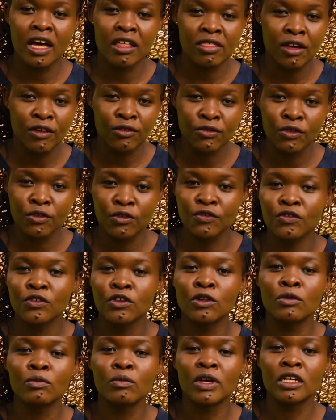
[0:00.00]
and the
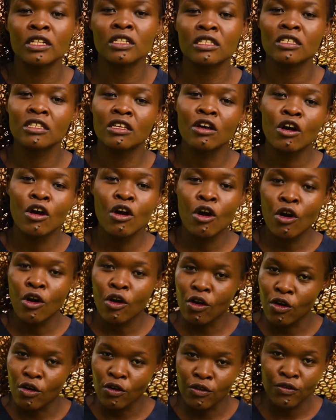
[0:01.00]
fulfillment
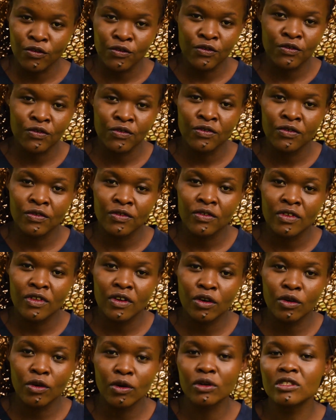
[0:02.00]
of
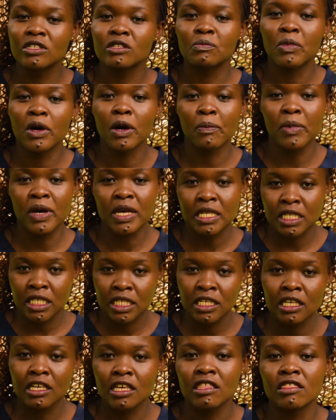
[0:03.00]
God's
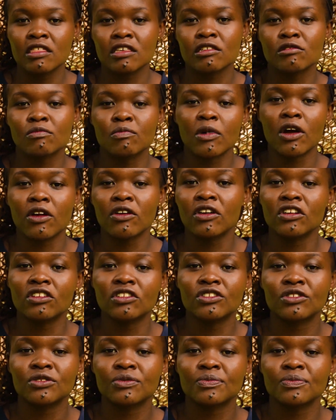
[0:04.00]
purpose in this marriage.